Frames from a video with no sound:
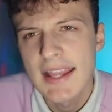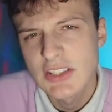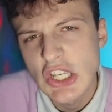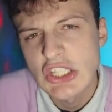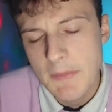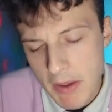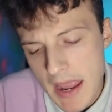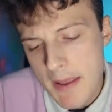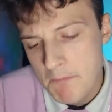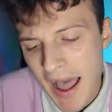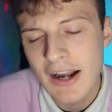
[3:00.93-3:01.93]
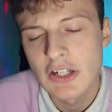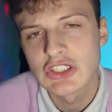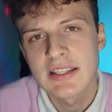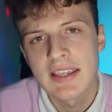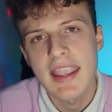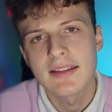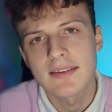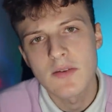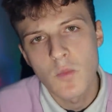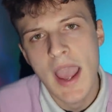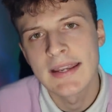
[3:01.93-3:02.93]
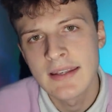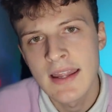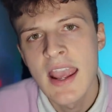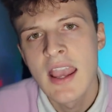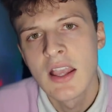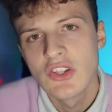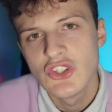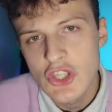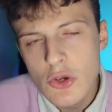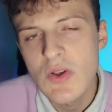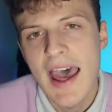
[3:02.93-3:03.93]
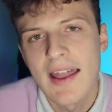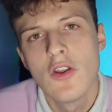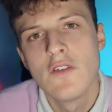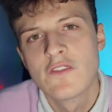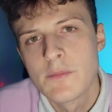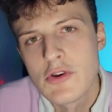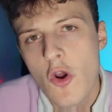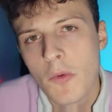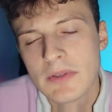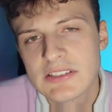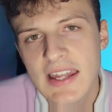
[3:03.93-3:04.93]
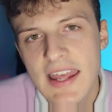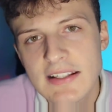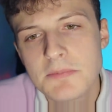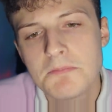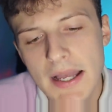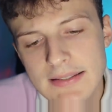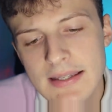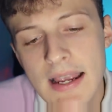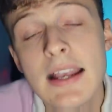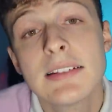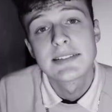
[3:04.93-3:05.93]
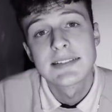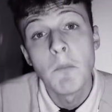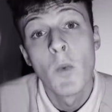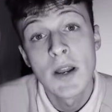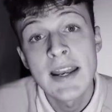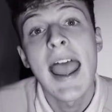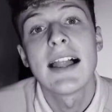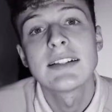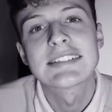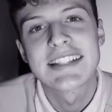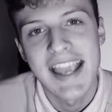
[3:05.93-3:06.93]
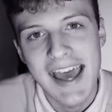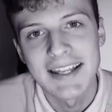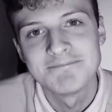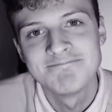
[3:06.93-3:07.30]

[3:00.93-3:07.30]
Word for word: It's just a bit embarrassing, Katie, when you can't learn from your own mistakes, but someone else can.